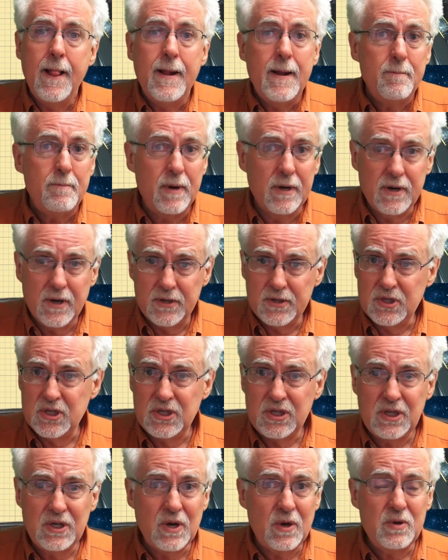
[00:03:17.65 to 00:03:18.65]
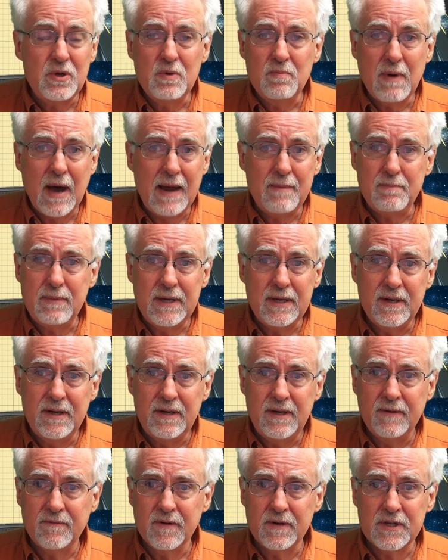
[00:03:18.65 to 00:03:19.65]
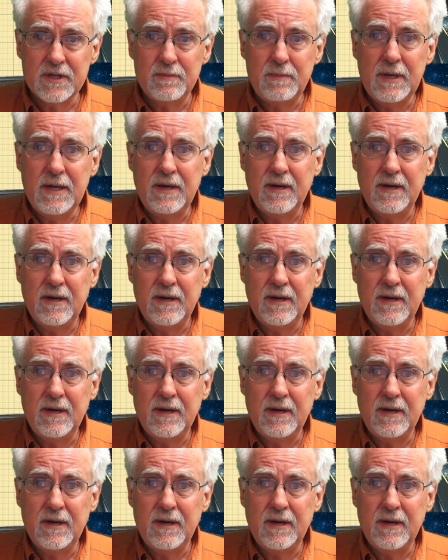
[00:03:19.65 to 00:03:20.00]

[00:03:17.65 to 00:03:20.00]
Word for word: because you know you might be at a different speed,